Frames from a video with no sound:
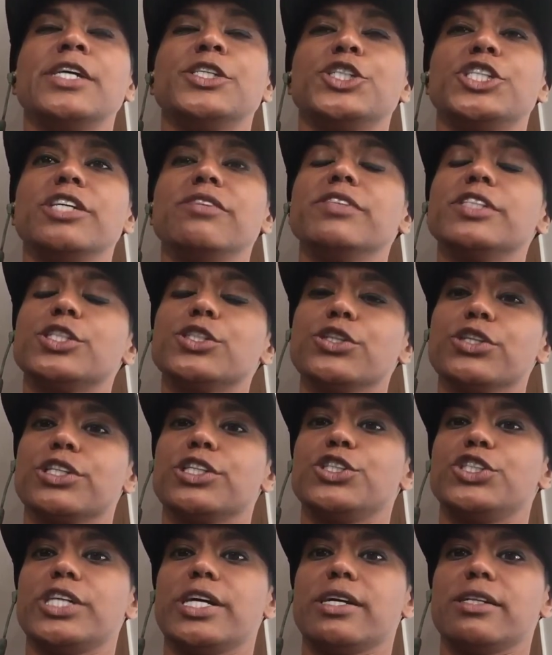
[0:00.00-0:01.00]
She even
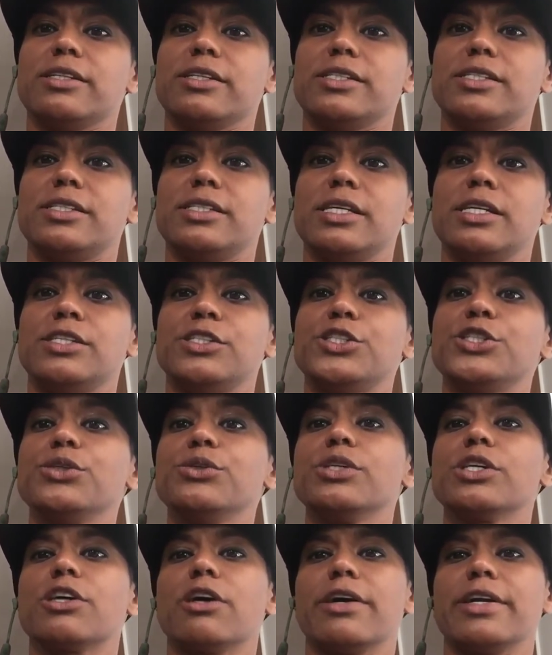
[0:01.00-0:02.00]
took the checklist in
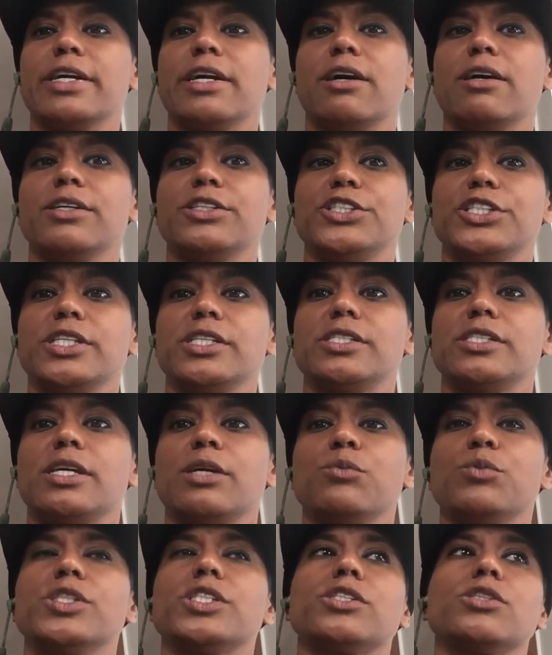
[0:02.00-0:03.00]
to the cardiologist
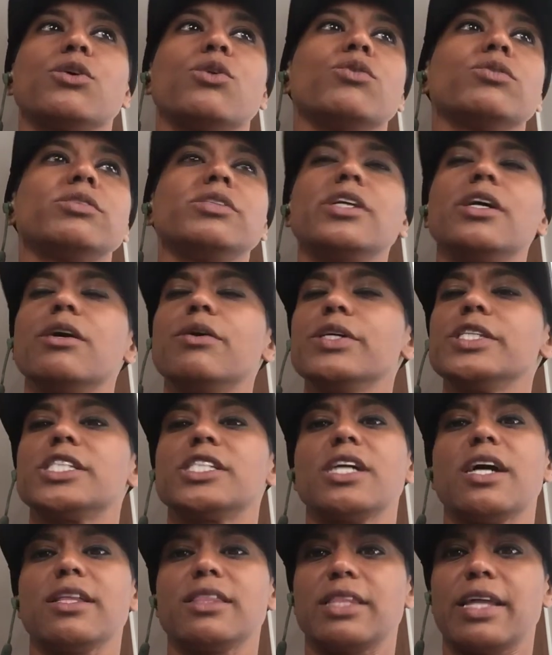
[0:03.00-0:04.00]
and was told, no,
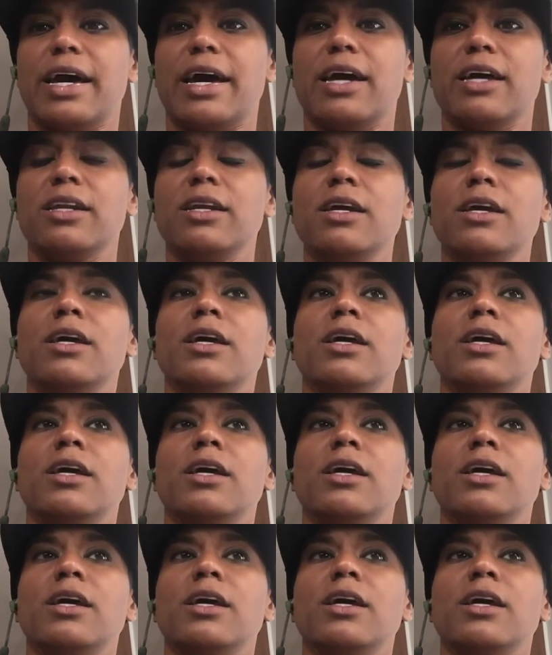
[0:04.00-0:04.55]
it's not that.